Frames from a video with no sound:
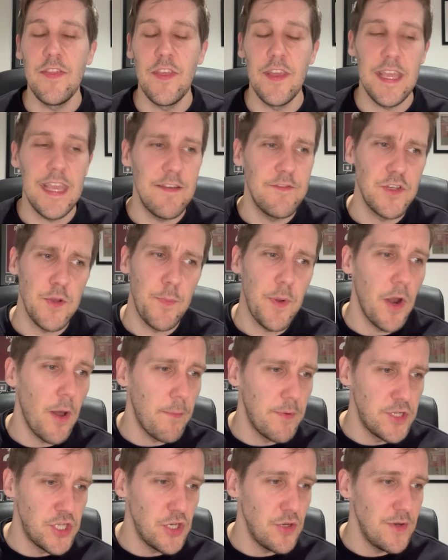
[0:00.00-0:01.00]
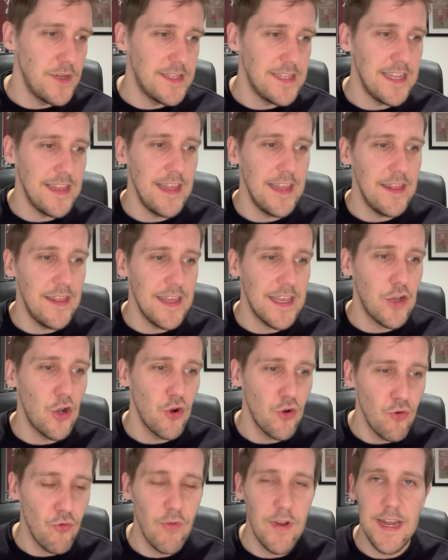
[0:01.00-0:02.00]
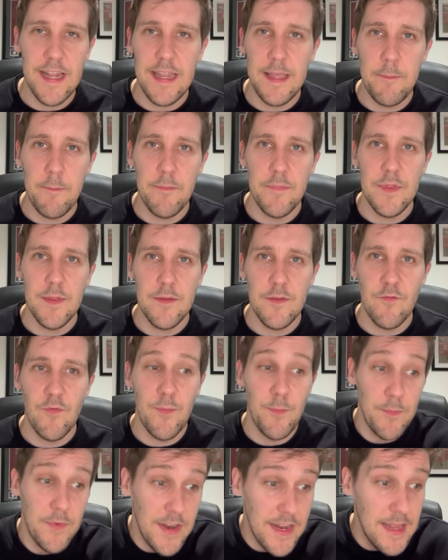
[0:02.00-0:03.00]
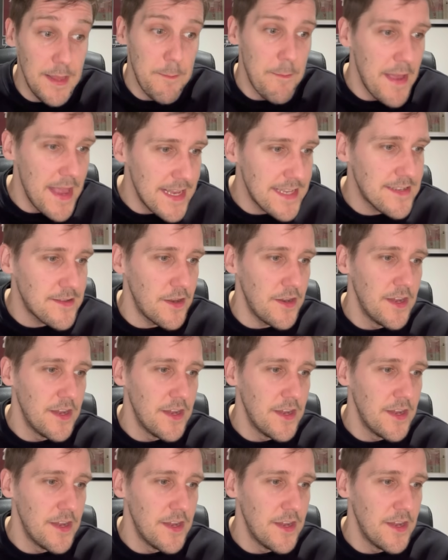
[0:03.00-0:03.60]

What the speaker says: that gives up an opportunity that they couldn't really miss.